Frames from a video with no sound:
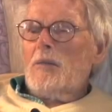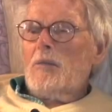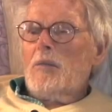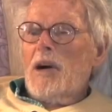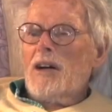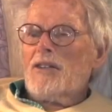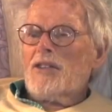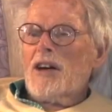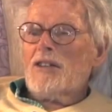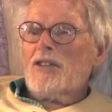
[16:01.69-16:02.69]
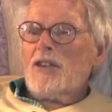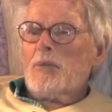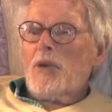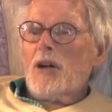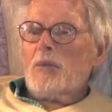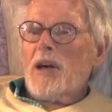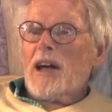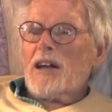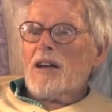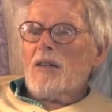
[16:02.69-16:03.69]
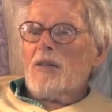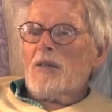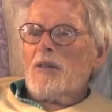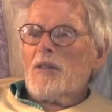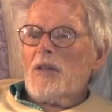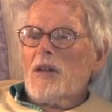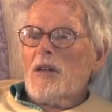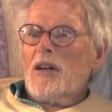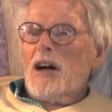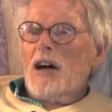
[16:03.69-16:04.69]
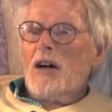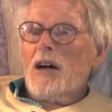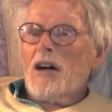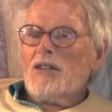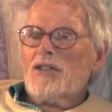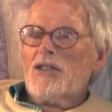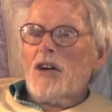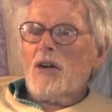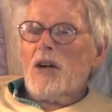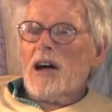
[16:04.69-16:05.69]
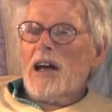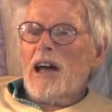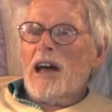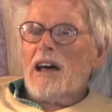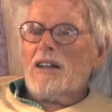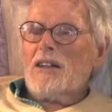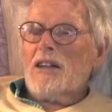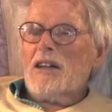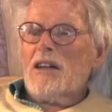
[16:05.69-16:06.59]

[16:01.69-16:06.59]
my son just brought back a, a show I had